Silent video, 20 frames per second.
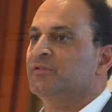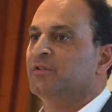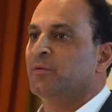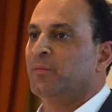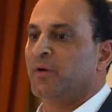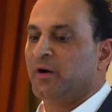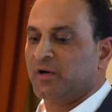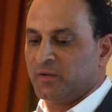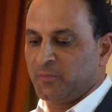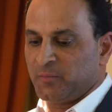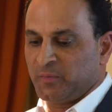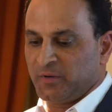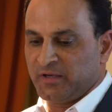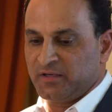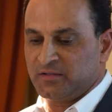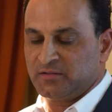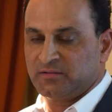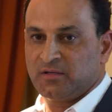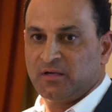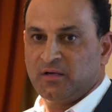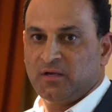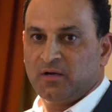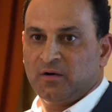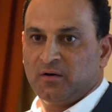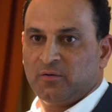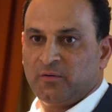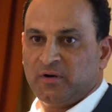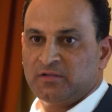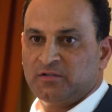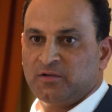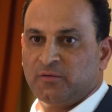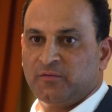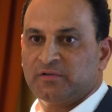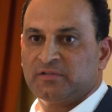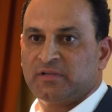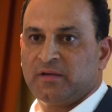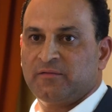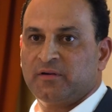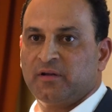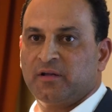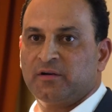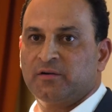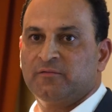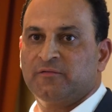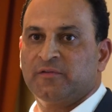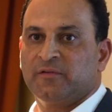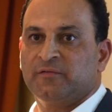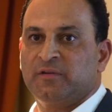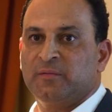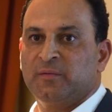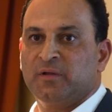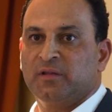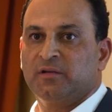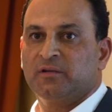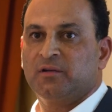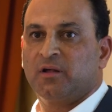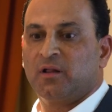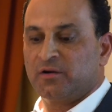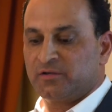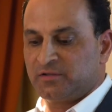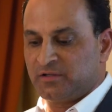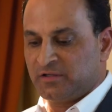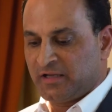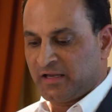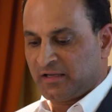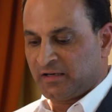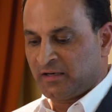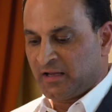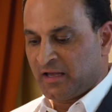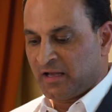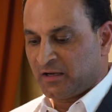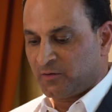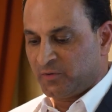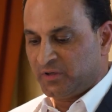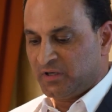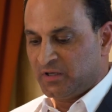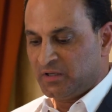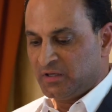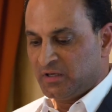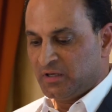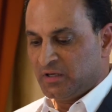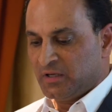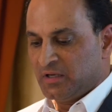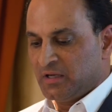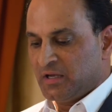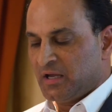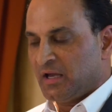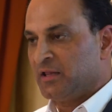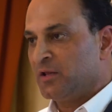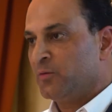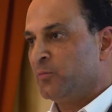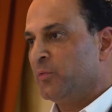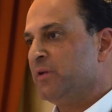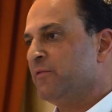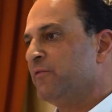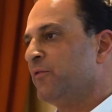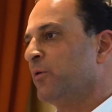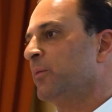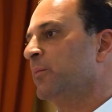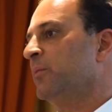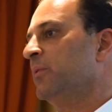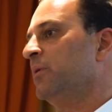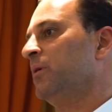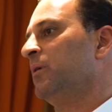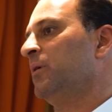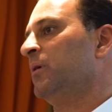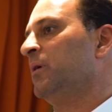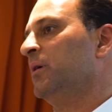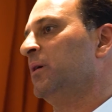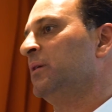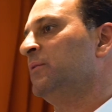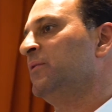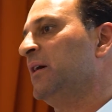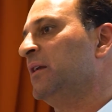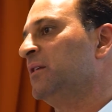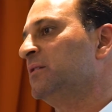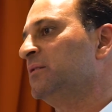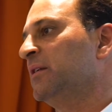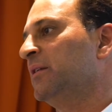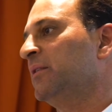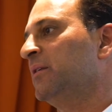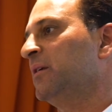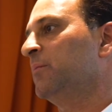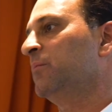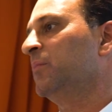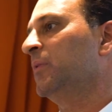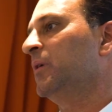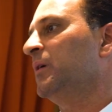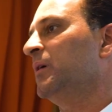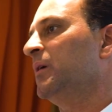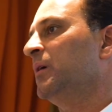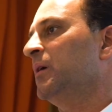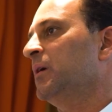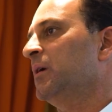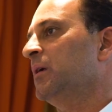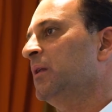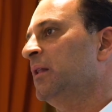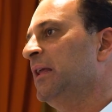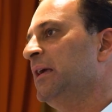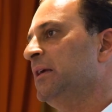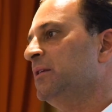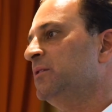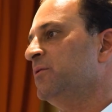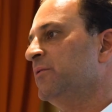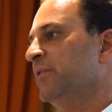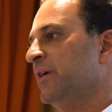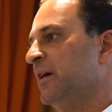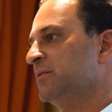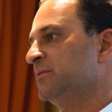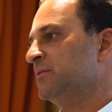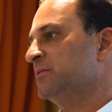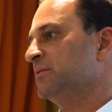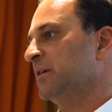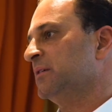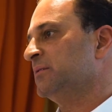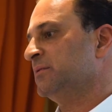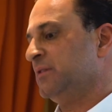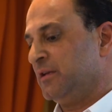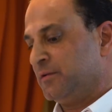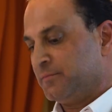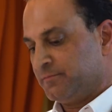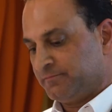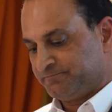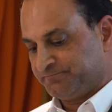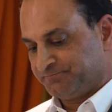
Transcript: in the marketplace, raised over $750 million in debt and equity, and then we formed Advantage Lithium late 2016.